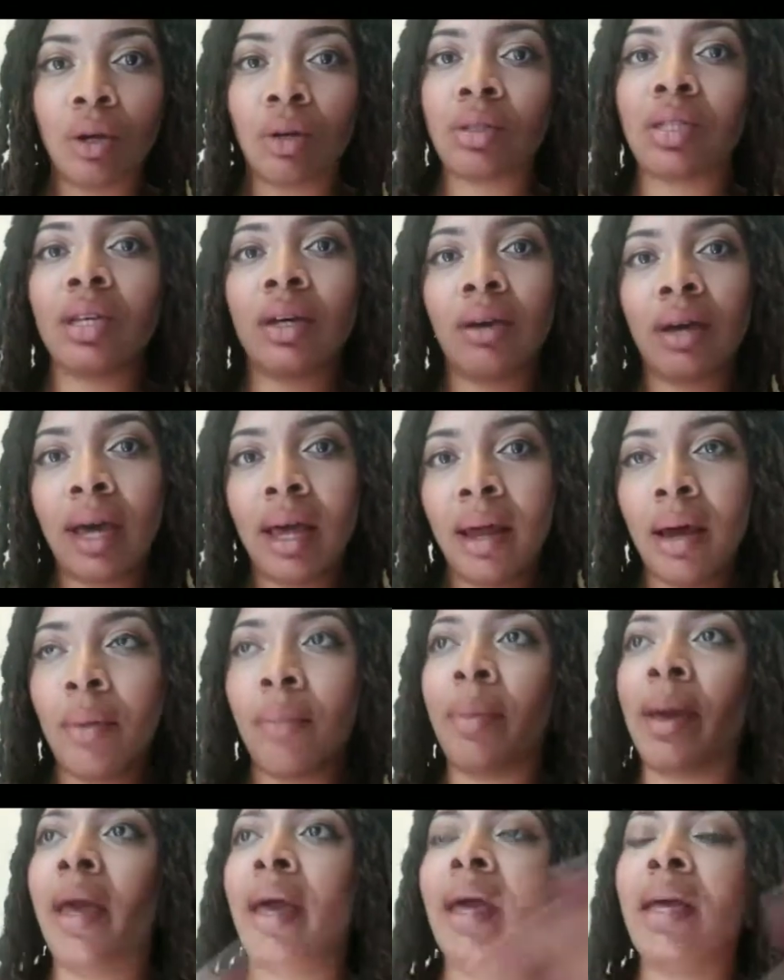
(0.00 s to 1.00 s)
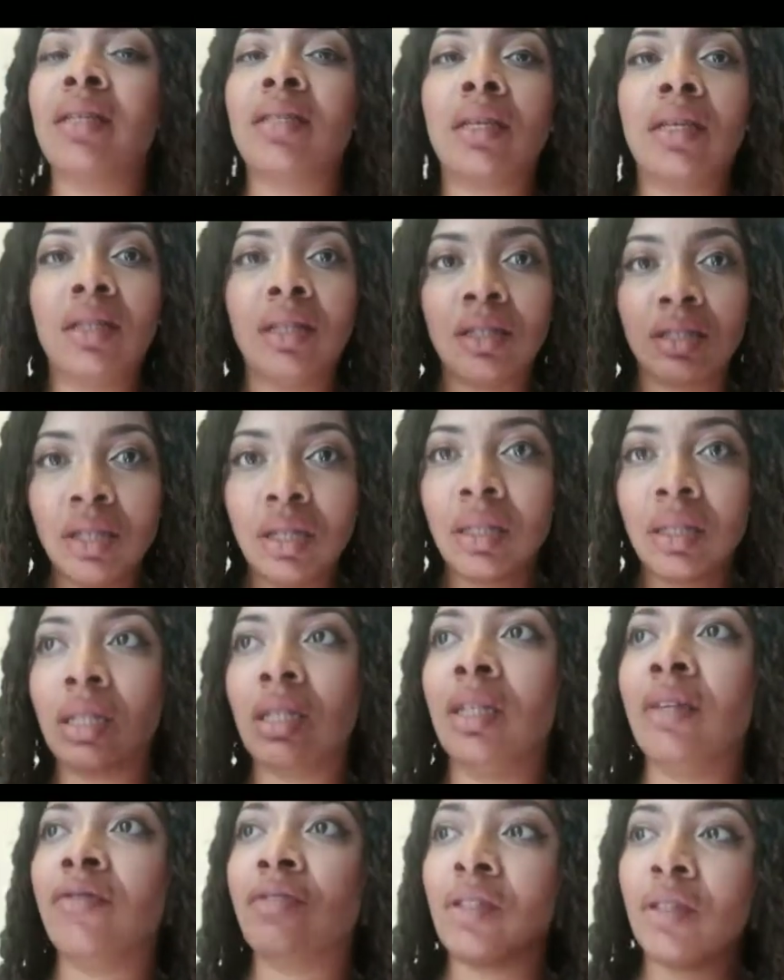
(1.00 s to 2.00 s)
hotel, got our bags, and then took the
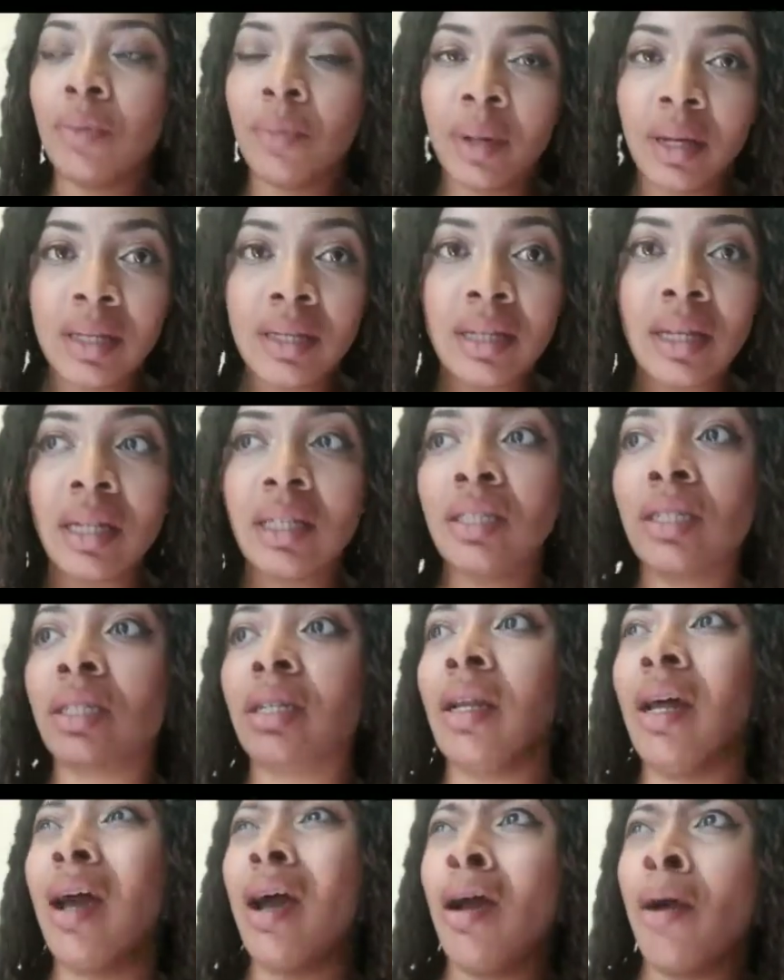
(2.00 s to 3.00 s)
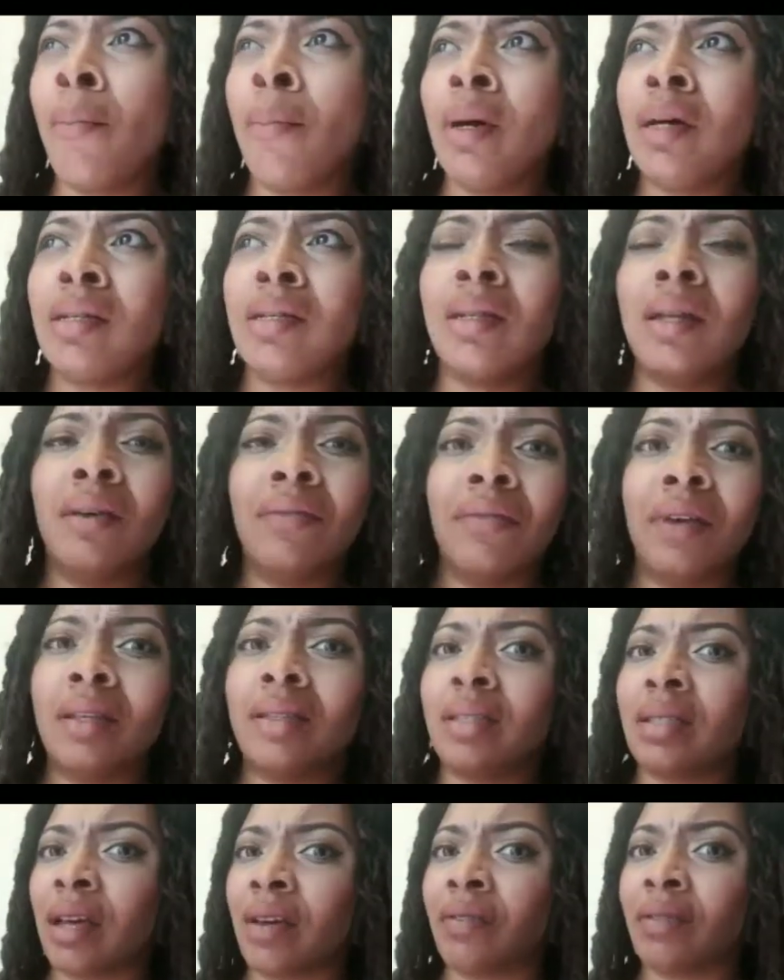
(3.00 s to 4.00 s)
Lyft to the bus station. Our bus left
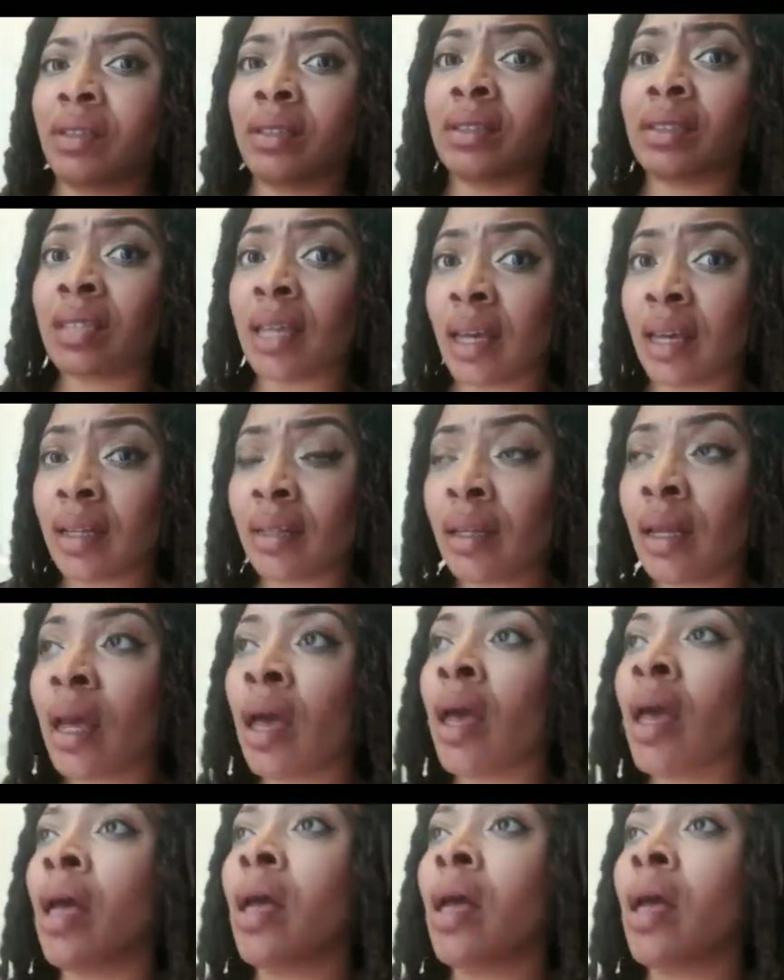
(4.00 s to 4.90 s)
at 7.10.